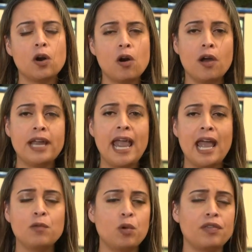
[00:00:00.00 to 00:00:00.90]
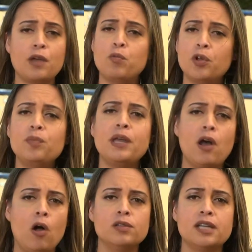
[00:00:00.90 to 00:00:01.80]
are on hand where they will
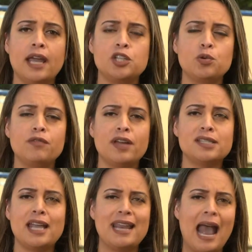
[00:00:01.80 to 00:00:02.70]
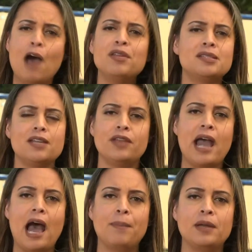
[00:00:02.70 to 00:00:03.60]
be all day to investigate how this even
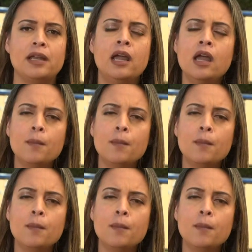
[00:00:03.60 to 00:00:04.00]
happened.